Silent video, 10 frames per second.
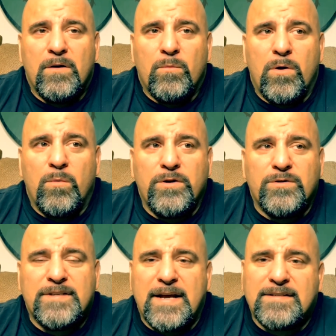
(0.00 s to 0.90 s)
Well, when you
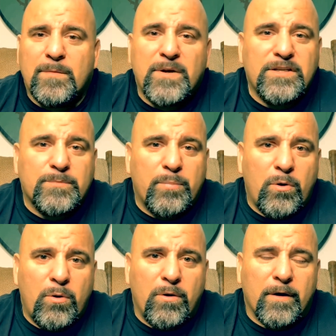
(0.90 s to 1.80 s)
say somebody's
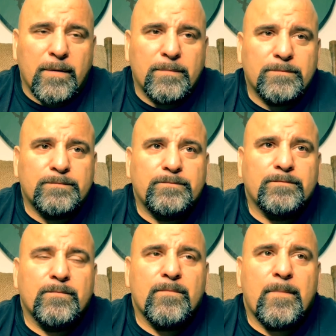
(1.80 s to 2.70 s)
poor,
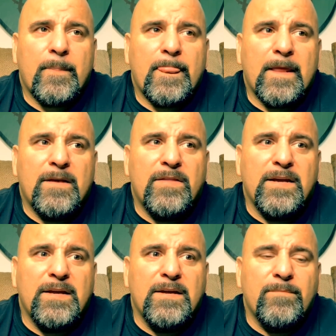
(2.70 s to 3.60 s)

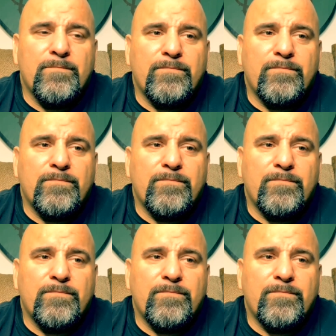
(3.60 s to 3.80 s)
the